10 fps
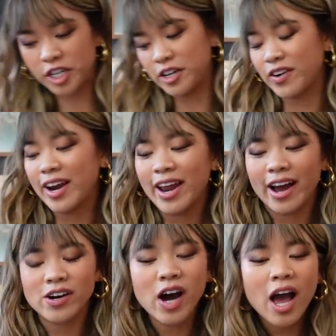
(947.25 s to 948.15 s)
jean right
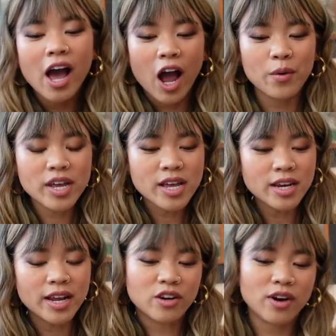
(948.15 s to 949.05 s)
now. I went ahead
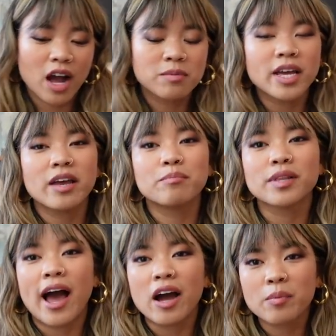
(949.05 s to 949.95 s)
and I grabbed a
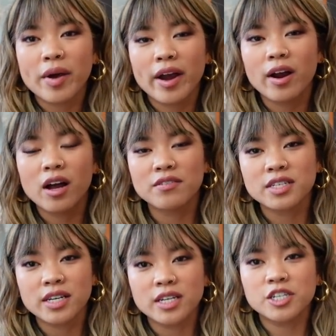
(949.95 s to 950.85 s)
black pair of
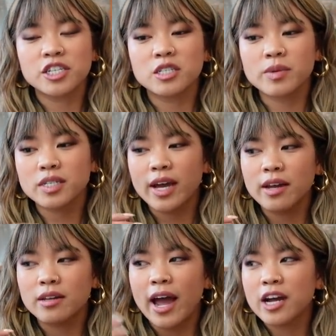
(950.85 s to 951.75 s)
skinny jeans because
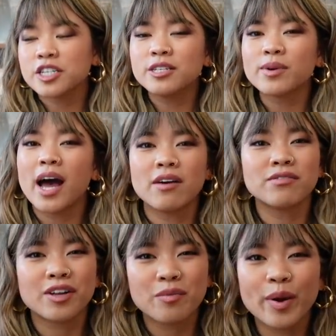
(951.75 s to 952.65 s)
I actually don't have
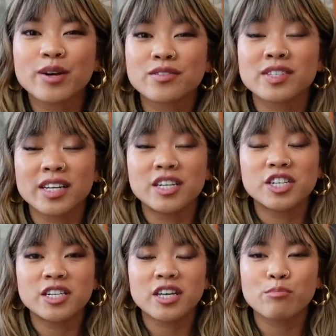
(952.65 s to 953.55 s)
a lot of pairs of skinny
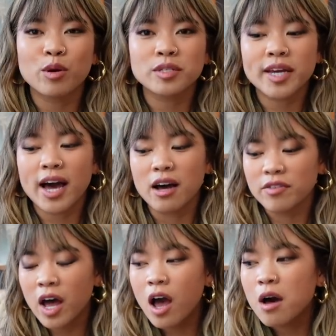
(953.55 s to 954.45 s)
jeans. I mostly have
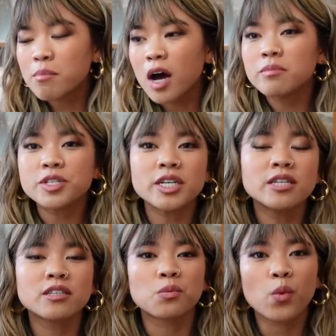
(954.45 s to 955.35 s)
mom
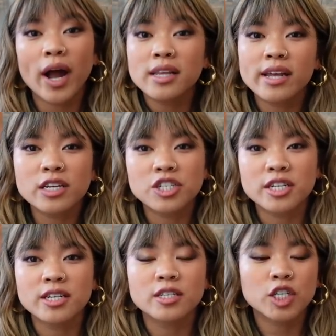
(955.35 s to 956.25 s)
jeans and wide leg
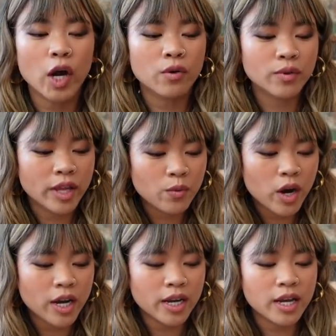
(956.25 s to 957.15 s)
jeans, so I really
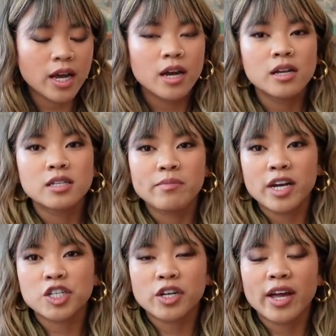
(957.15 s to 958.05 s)
wanted to
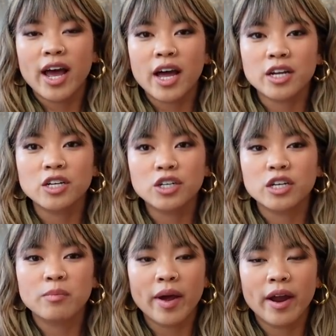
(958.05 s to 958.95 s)
make sure that I had a
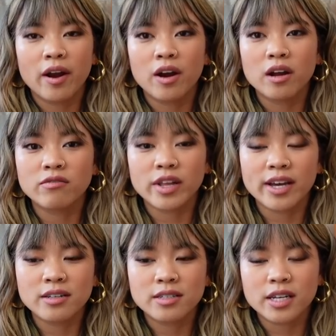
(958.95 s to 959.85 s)
good pair of
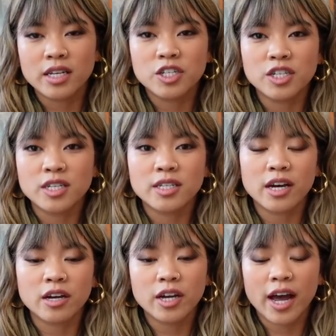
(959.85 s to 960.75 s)
like skinny jeans
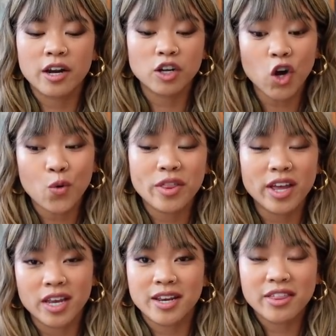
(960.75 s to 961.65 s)
that could kind go with
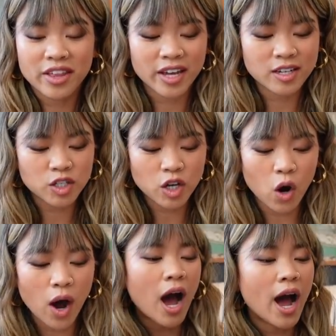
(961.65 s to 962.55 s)
anything.
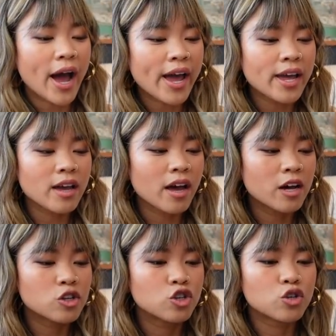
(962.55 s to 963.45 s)
So I
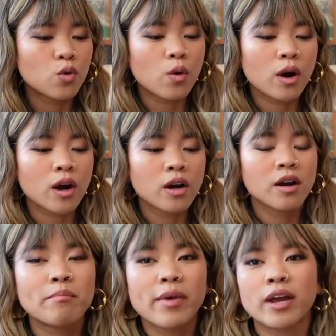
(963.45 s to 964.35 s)
adore
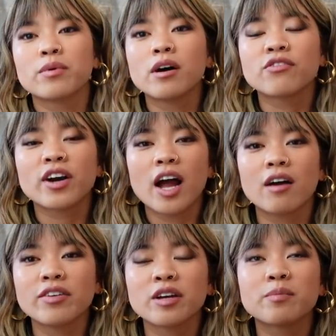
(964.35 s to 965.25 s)
Madewell for
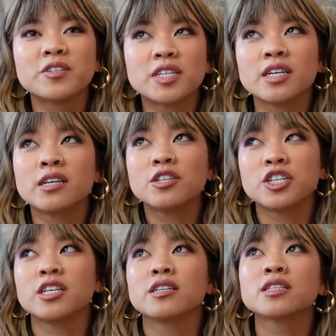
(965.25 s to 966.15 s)
having petite
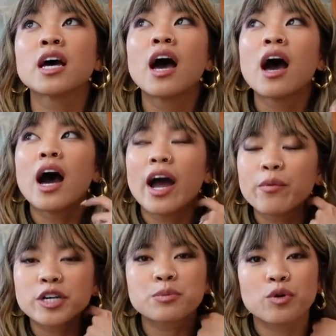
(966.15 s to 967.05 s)
jeans. I
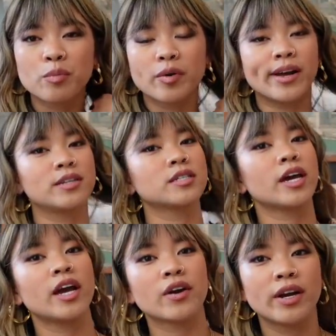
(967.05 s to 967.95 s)
wish more brands
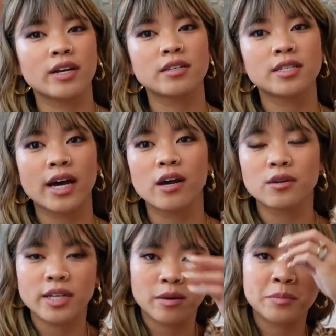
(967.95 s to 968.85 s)
carried
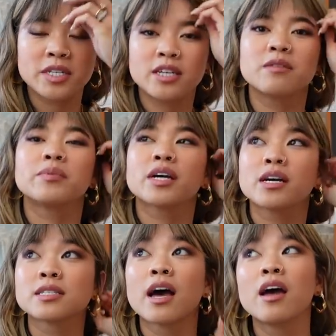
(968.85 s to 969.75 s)
styles in petite
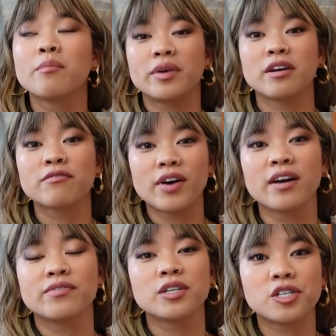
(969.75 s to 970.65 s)
because being
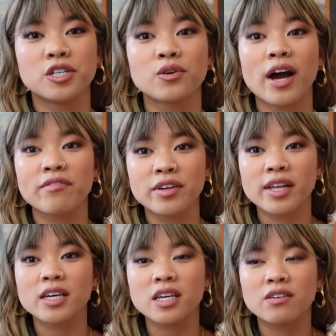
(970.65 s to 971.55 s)
five foot two, I feel
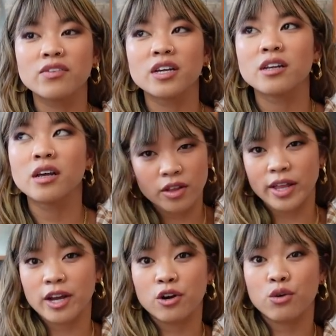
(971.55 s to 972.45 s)
like even the
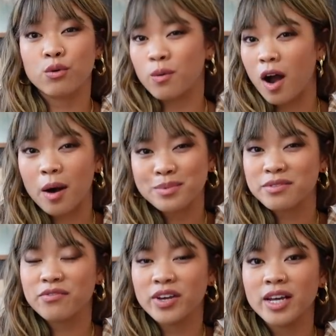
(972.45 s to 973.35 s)
like cropped
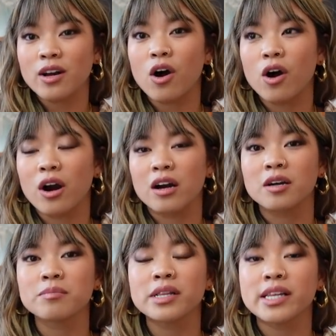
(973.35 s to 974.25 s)
fit are
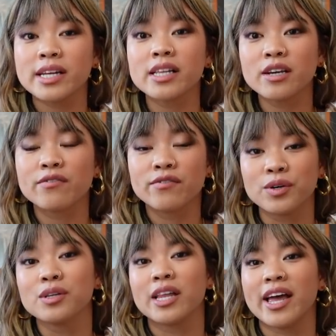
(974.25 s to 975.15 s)
completely
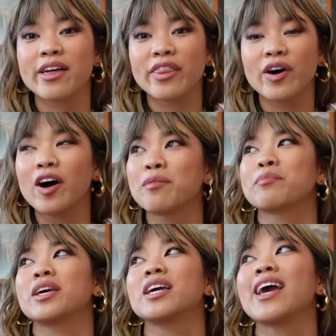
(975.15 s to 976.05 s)
full length on
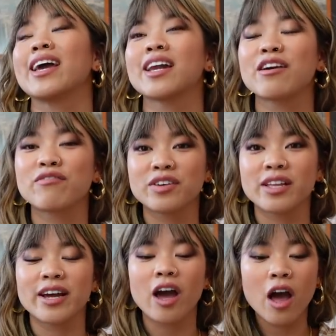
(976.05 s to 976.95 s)
me. And I feel
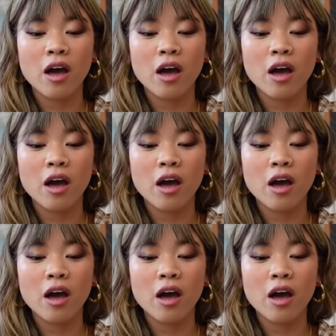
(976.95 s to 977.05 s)
like